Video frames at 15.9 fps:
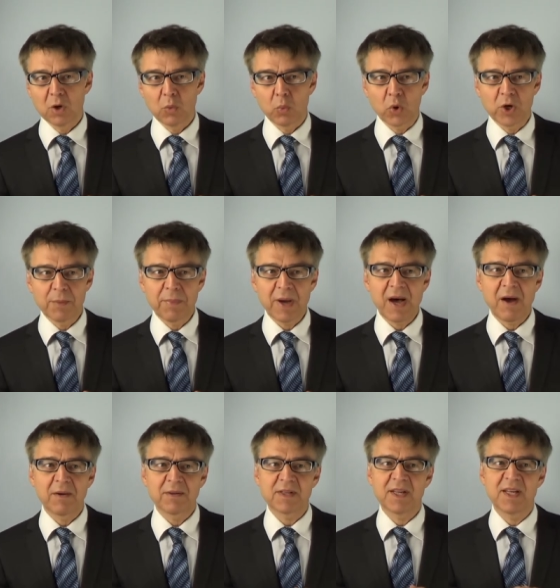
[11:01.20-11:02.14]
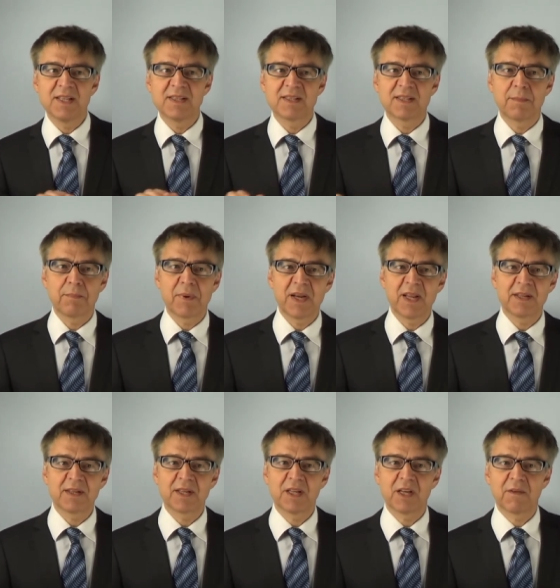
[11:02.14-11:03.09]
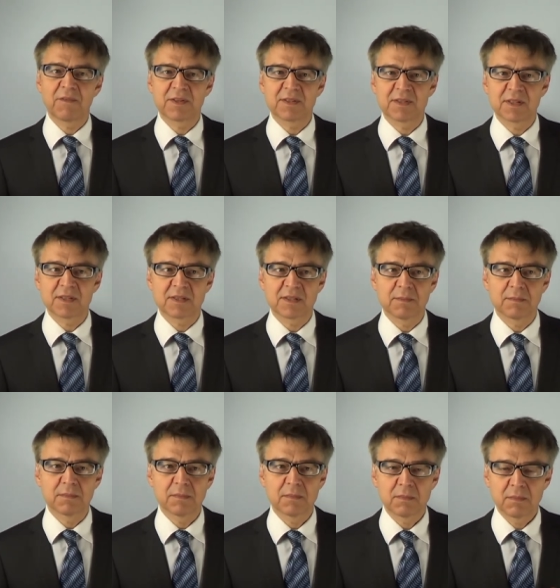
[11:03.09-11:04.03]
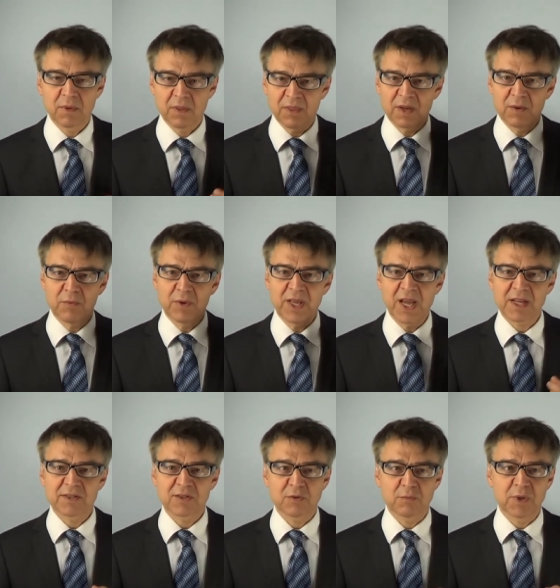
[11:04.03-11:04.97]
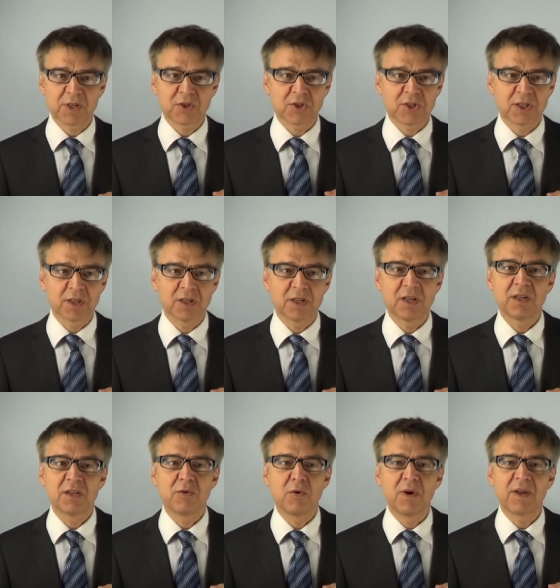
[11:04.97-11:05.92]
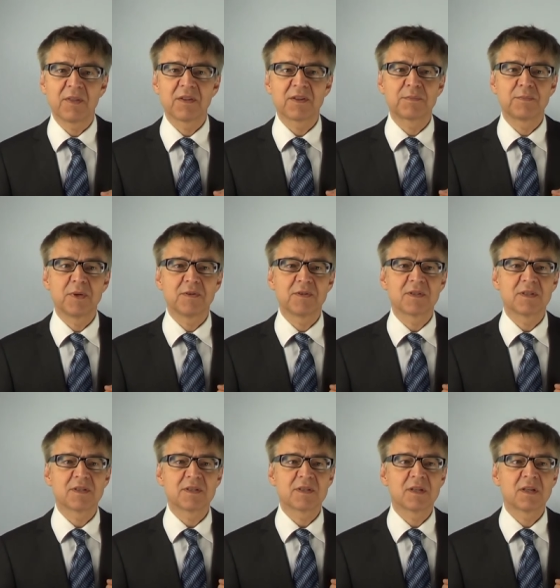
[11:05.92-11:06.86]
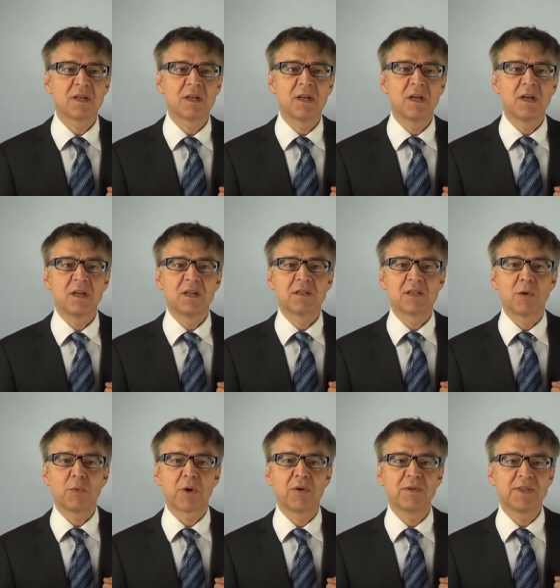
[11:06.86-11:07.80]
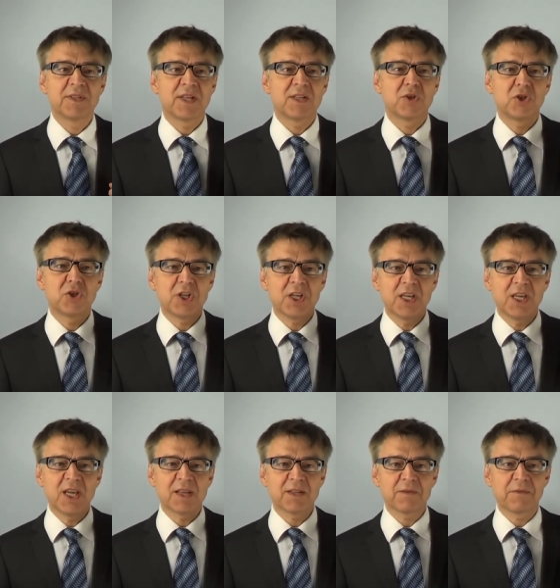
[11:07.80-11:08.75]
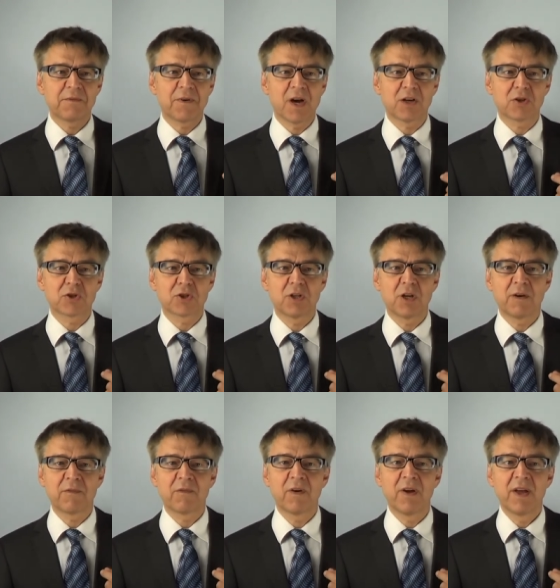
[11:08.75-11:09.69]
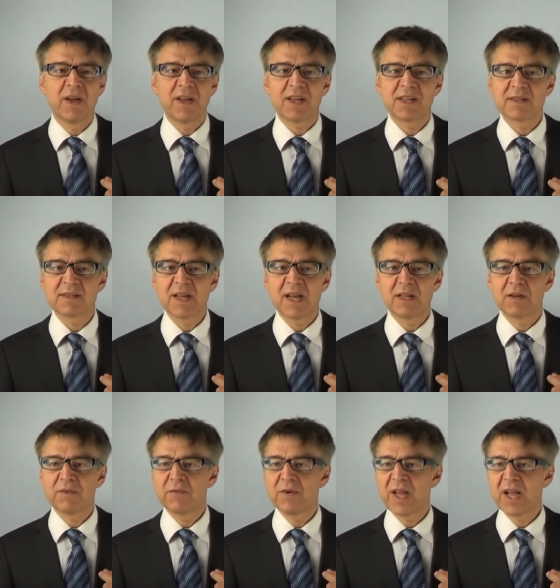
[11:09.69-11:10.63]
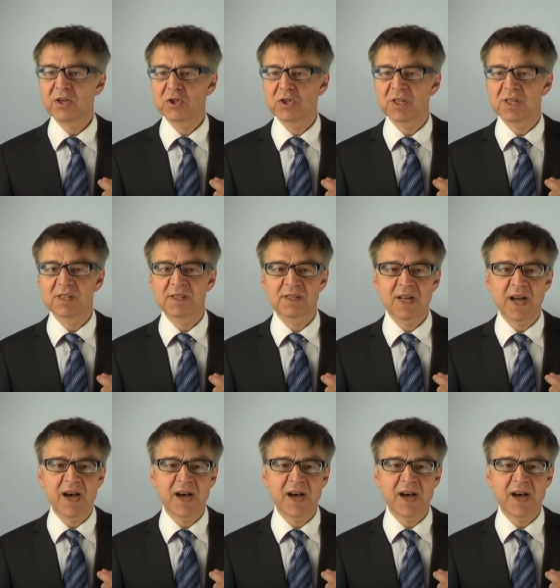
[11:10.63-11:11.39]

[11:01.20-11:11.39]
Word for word: What about instability of the system, the reaction mixture, during this process? So we consider G as a function of extent of reaction xi